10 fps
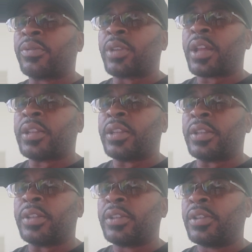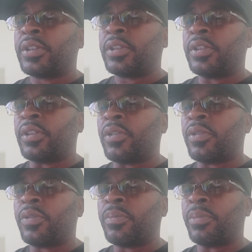what I did,
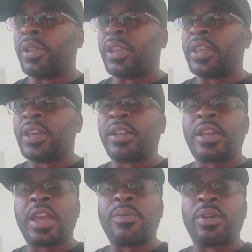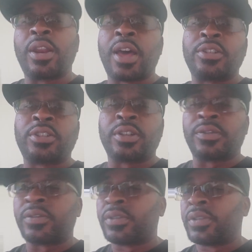But the kit came with a lot of
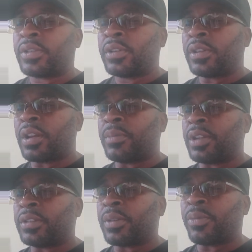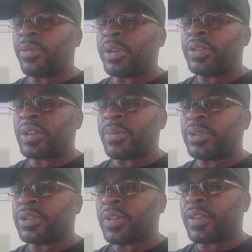stuff, and I'm gonna read some of the stuff